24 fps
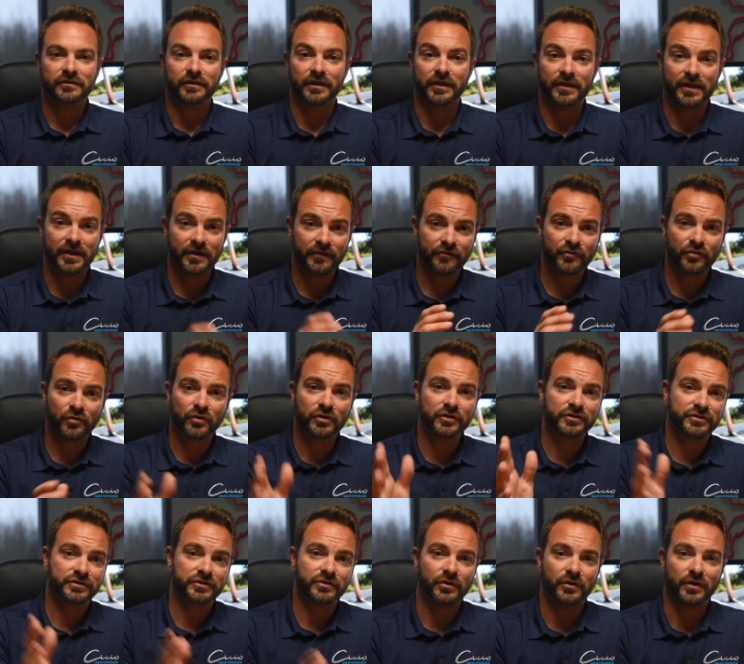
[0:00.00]
And then of
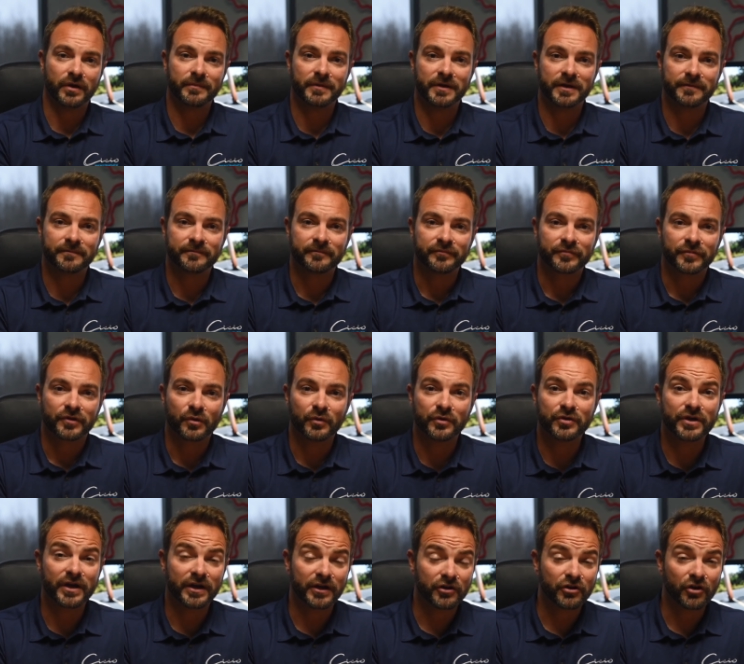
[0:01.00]
course, you know, I mean, when
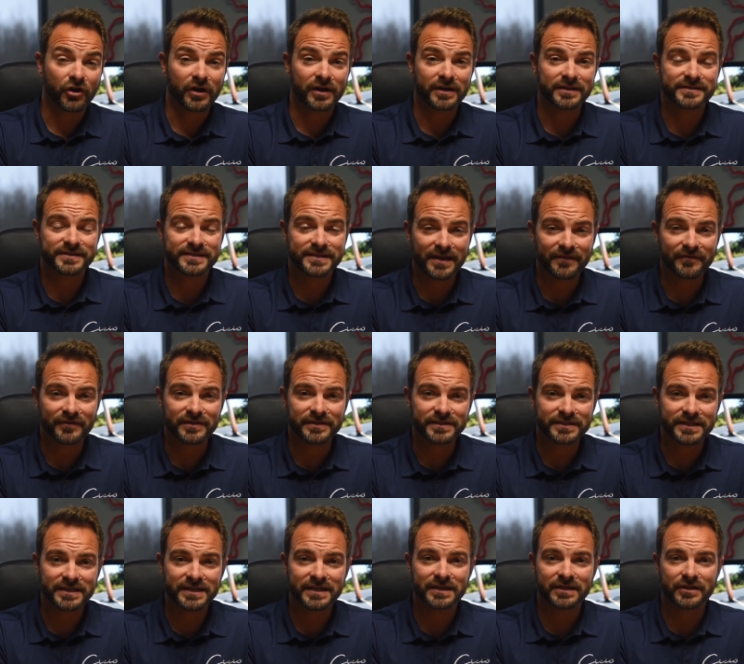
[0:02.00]
you got a car on a
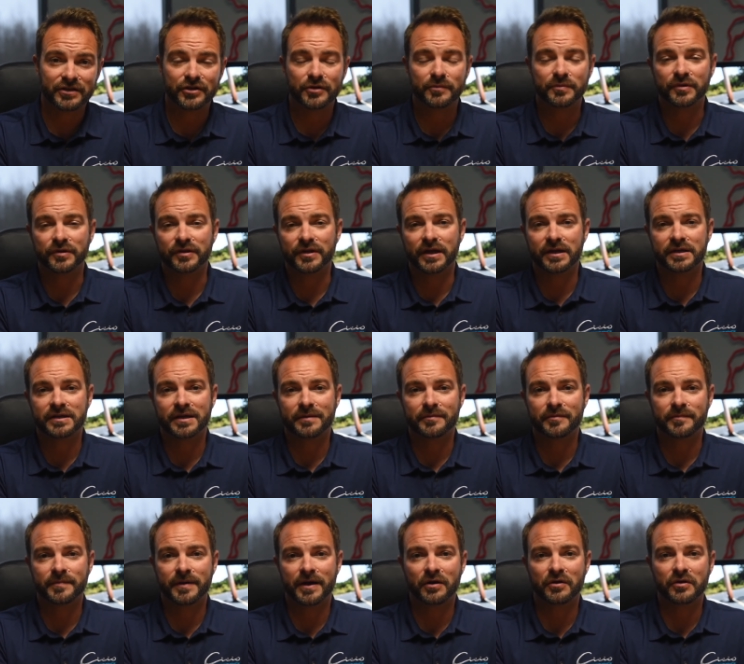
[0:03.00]
17 and you're putting that type
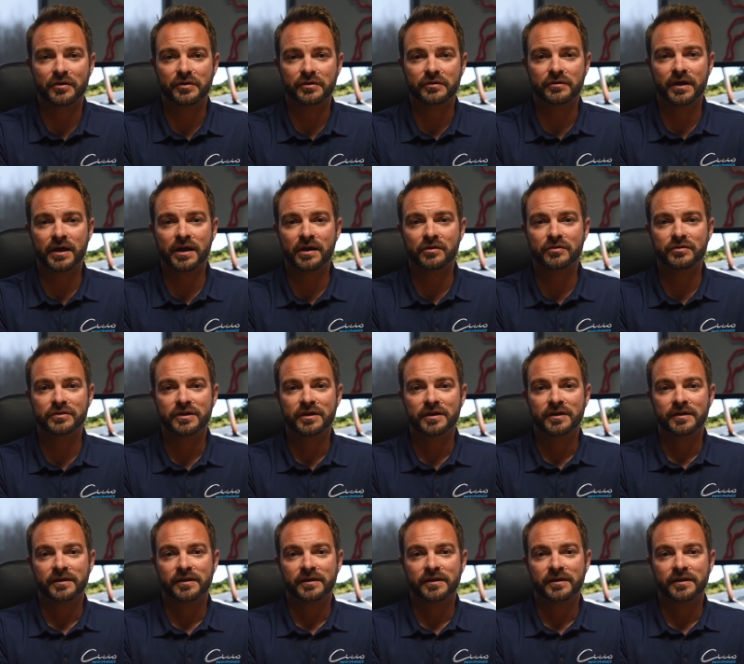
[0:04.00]
of power to the ground,